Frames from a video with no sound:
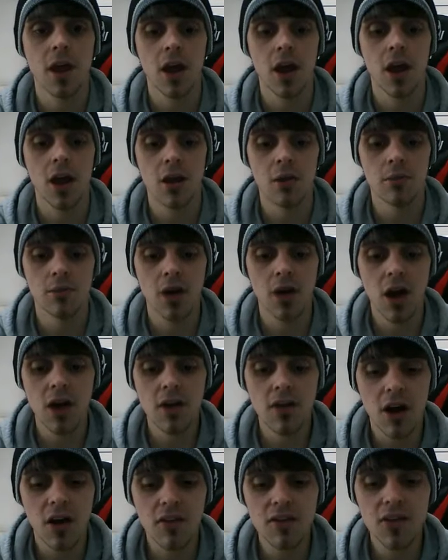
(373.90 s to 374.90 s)

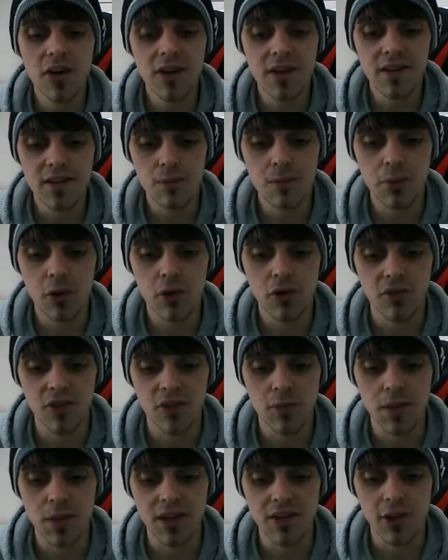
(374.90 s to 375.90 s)
I find it's important
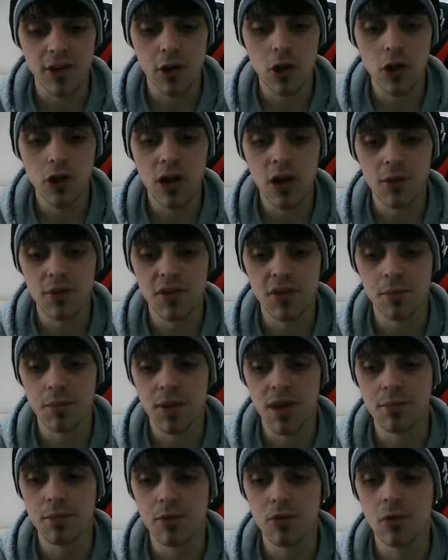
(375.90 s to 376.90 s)
for me to look up to
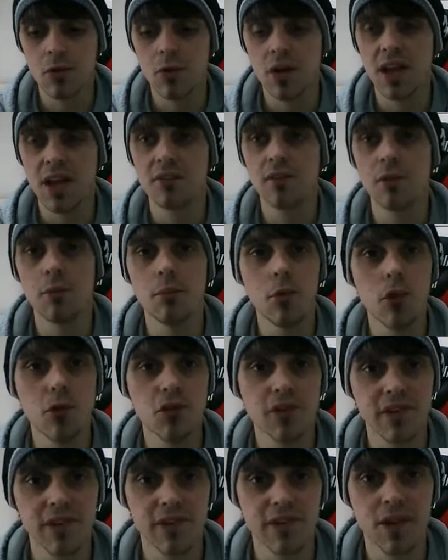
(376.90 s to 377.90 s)
people either more
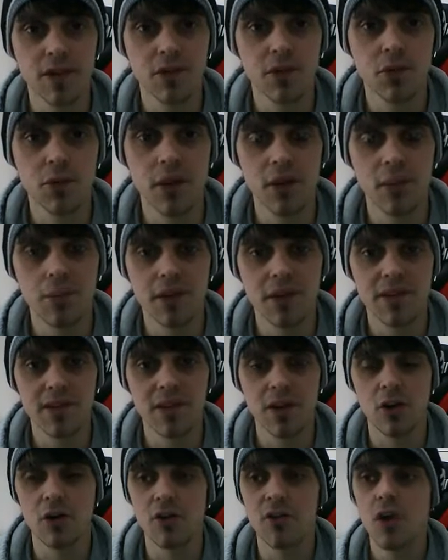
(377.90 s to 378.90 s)
successful than
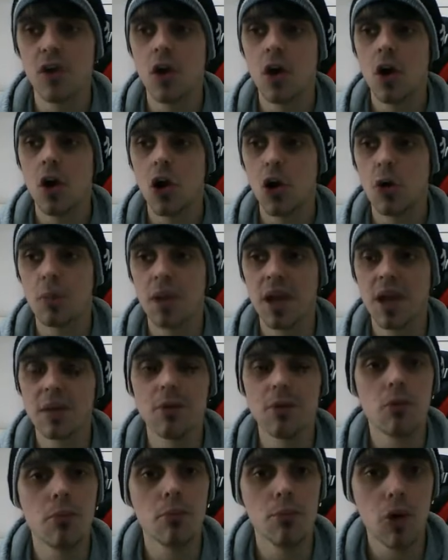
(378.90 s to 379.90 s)
myself or
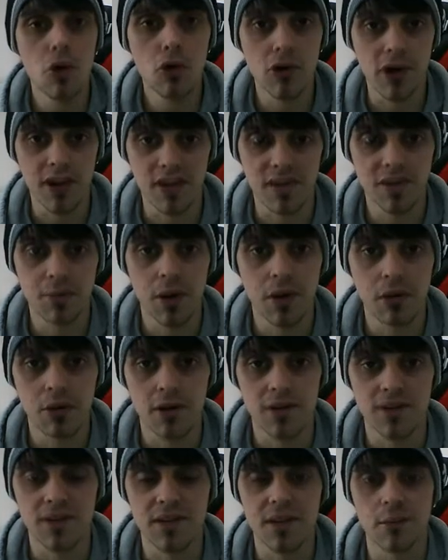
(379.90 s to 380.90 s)
people more
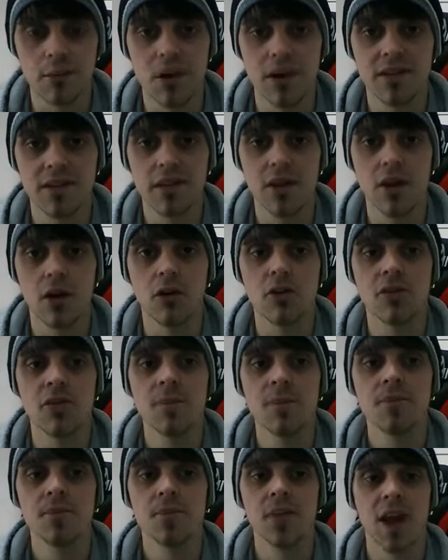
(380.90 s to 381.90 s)
experienced than myself.
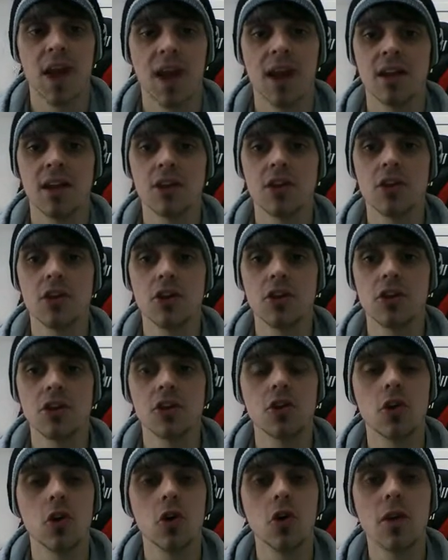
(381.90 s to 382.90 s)
And you know, you
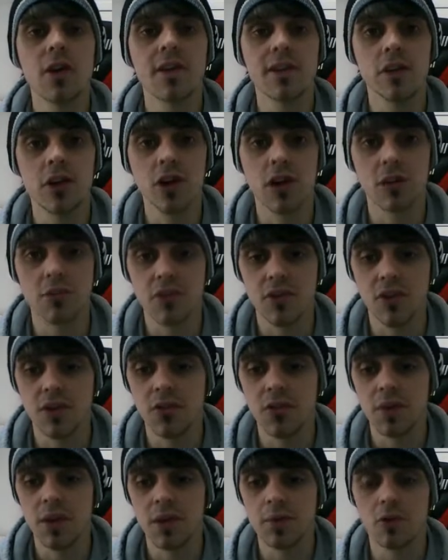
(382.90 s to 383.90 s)
can always look up to
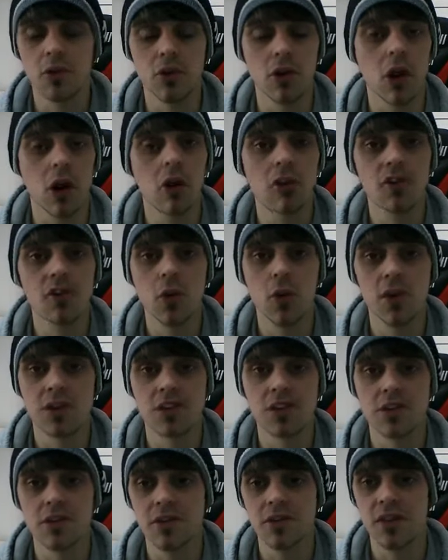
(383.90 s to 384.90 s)
those people and ask
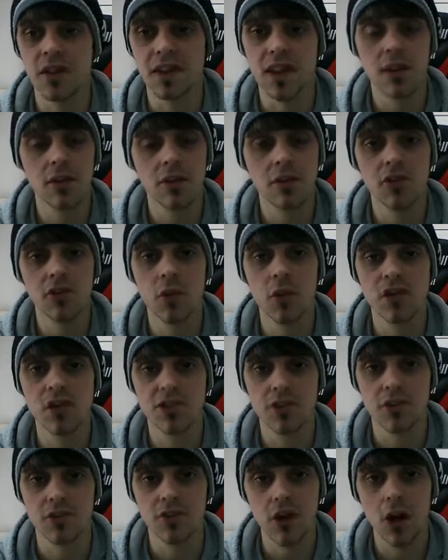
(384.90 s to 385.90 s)
questions and get those
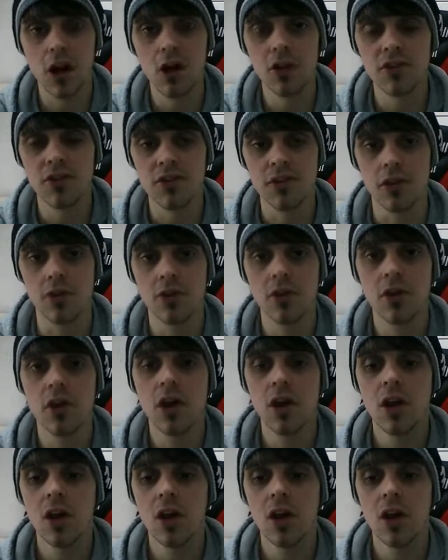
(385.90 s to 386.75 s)
questions answered.